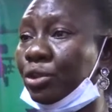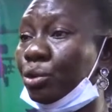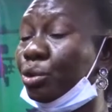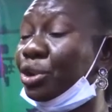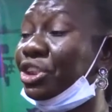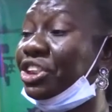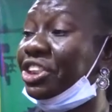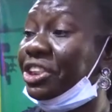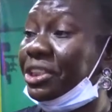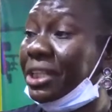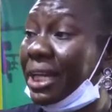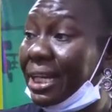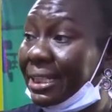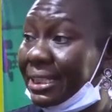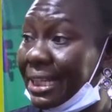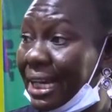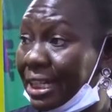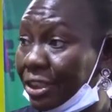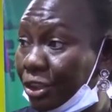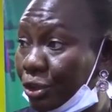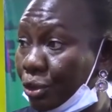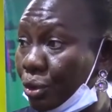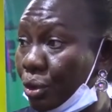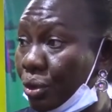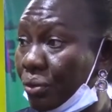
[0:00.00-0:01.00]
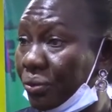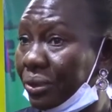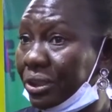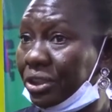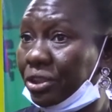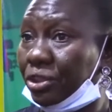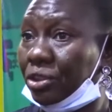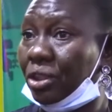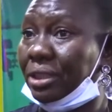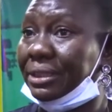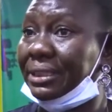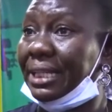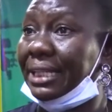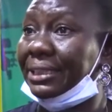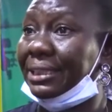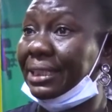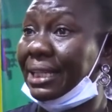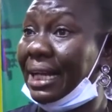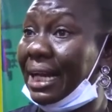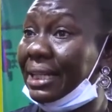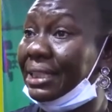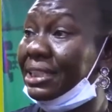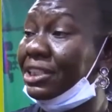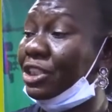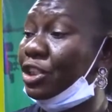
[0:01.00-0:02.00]
to share their stories such that it
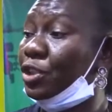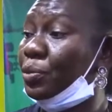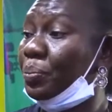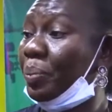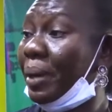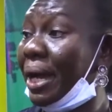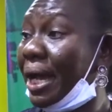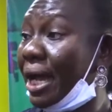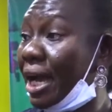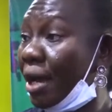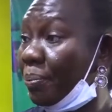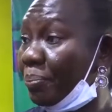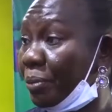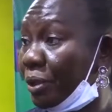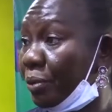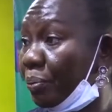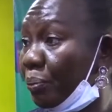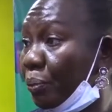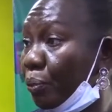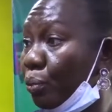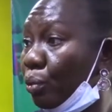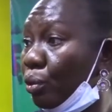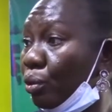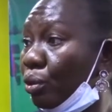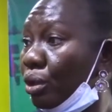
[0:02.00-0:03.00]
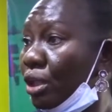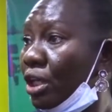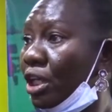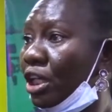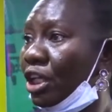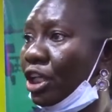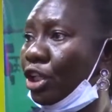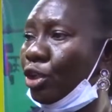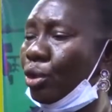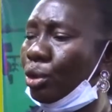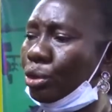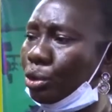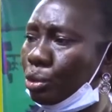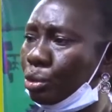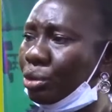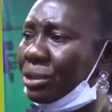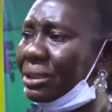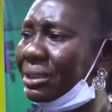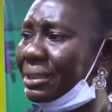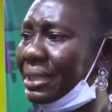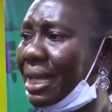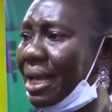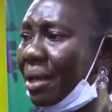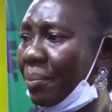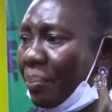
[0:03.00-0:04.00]
can inspire people, to
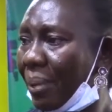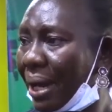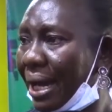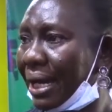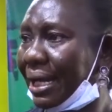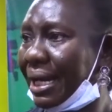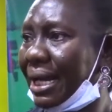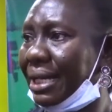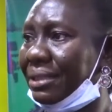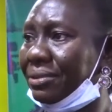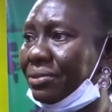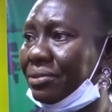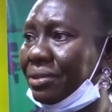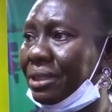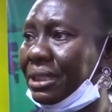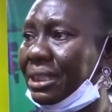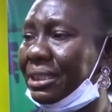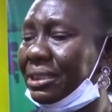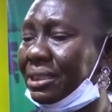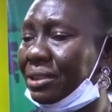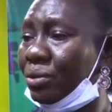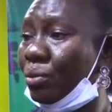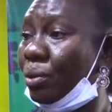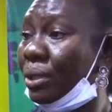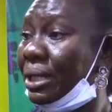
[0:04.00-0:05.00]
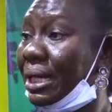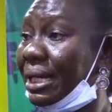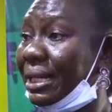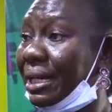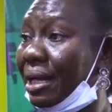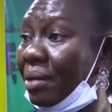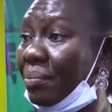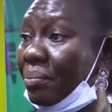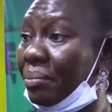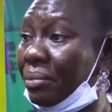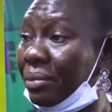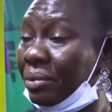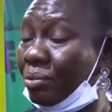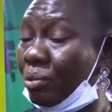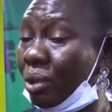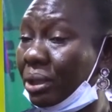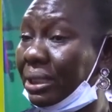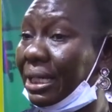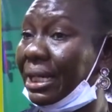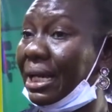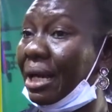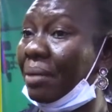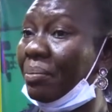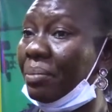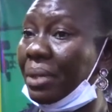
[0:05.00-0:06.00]
stay back and really see what
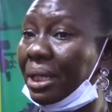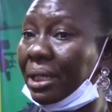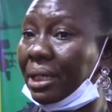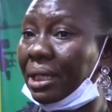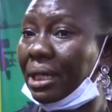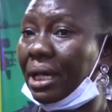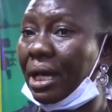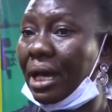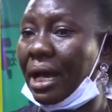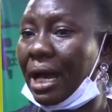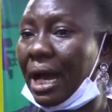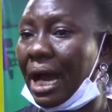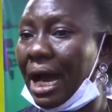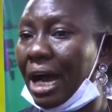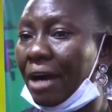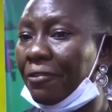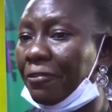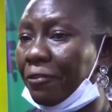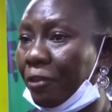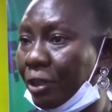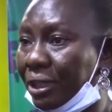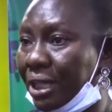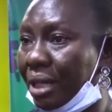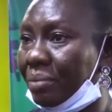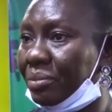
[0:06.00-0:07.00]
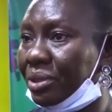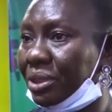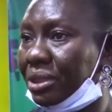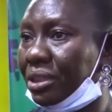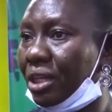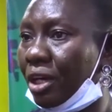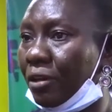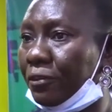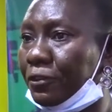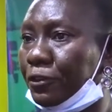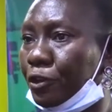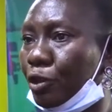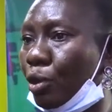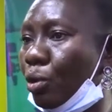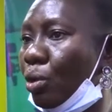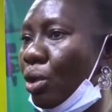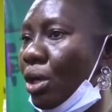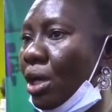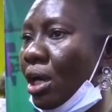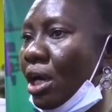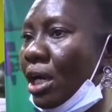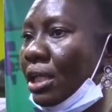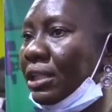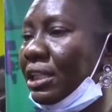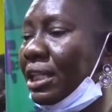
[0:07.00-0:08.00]
they can make for themselves. So
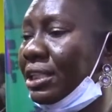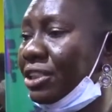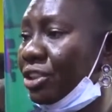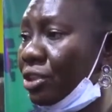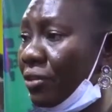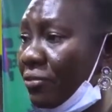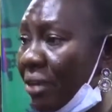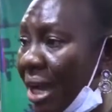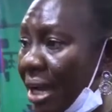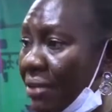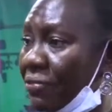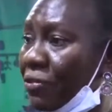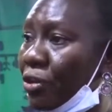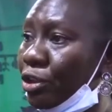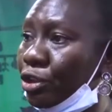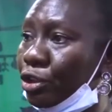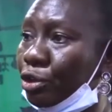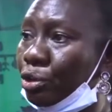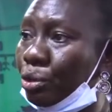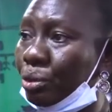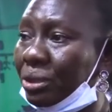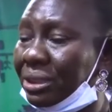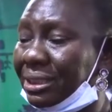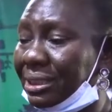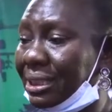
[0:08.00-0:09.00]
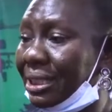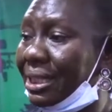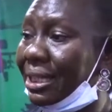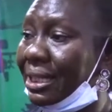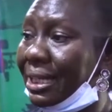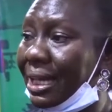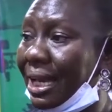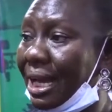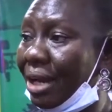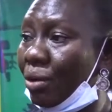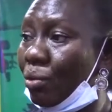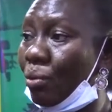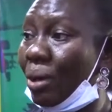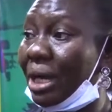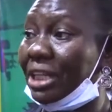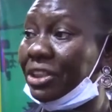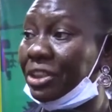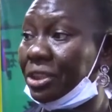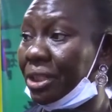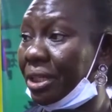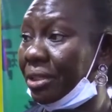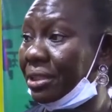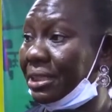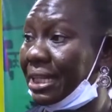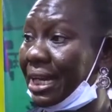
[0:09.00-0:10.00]
the survivors you see here who are
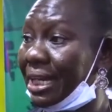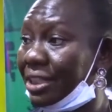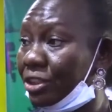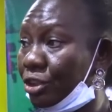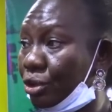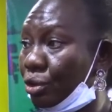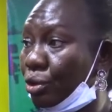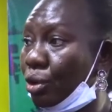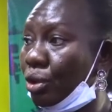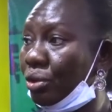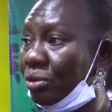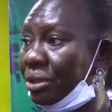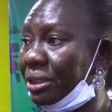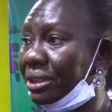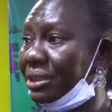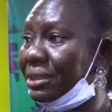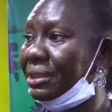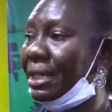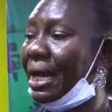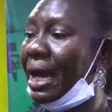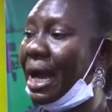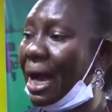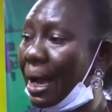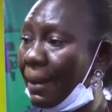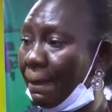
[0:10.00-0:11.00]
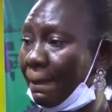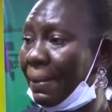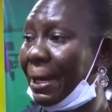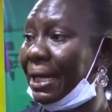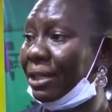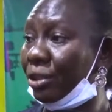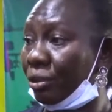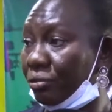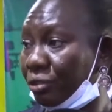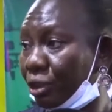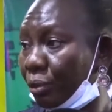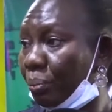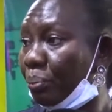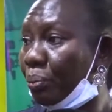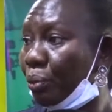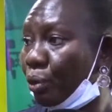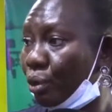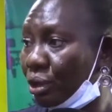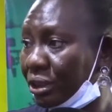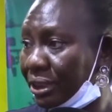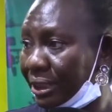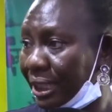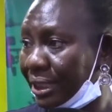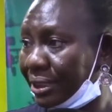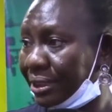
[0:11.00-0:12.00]
sharing their stories are part of the
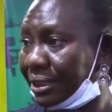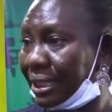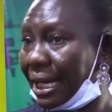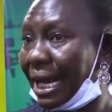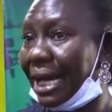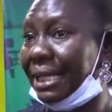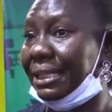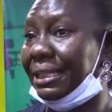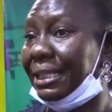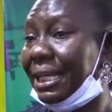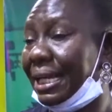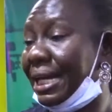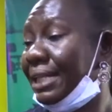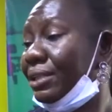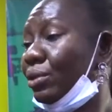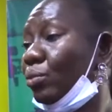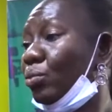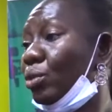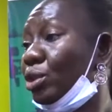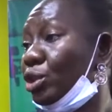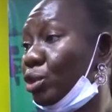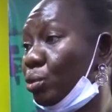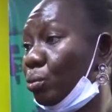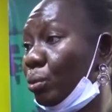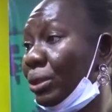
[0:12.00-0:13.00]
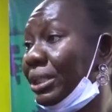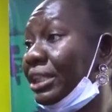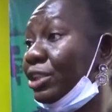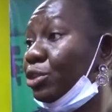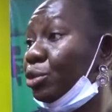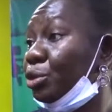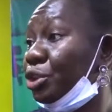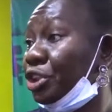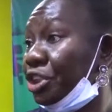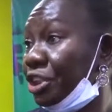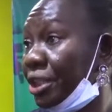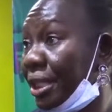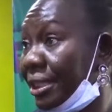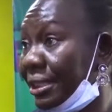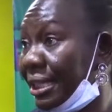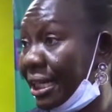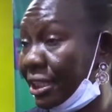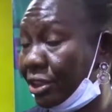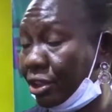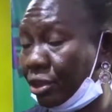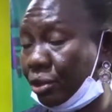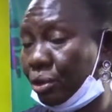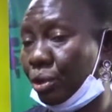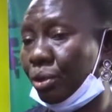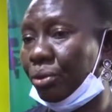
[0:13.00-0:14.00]
project, and they are the ones willing to share their
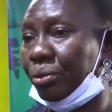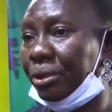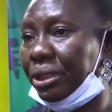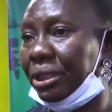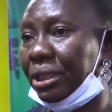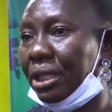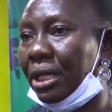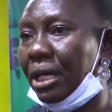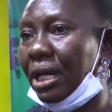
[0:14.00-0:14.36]
story